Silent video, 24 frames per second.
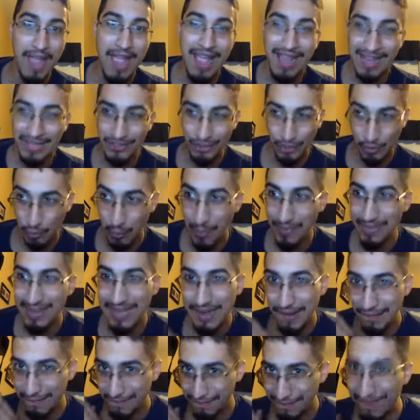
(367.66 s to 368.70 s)
Because it's one
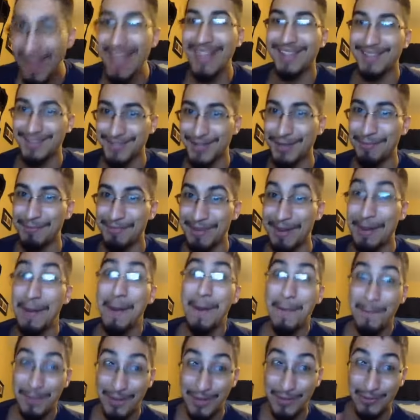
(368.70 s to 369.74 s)
thing to fight someone,
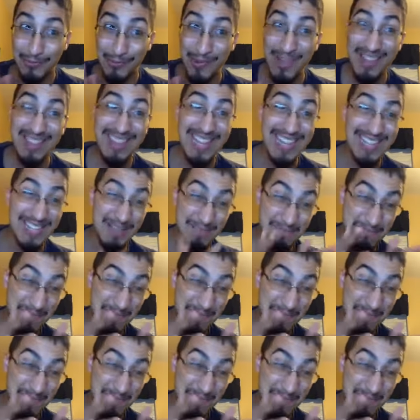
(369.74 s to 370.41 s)
but it's one thing to